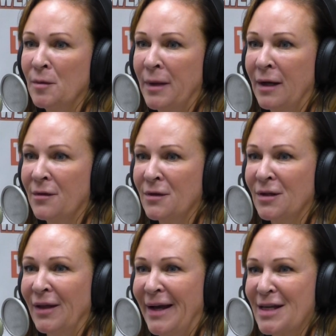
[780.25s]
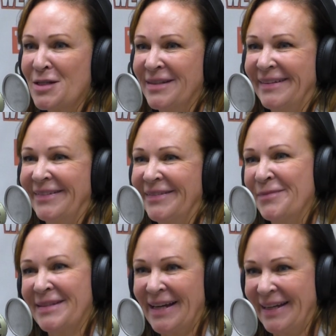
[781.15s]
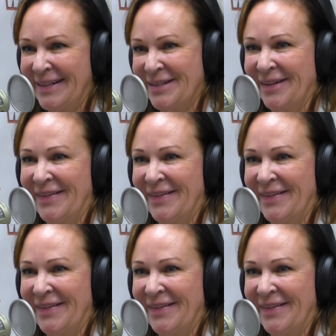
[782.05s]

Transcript: back of the class beside each other.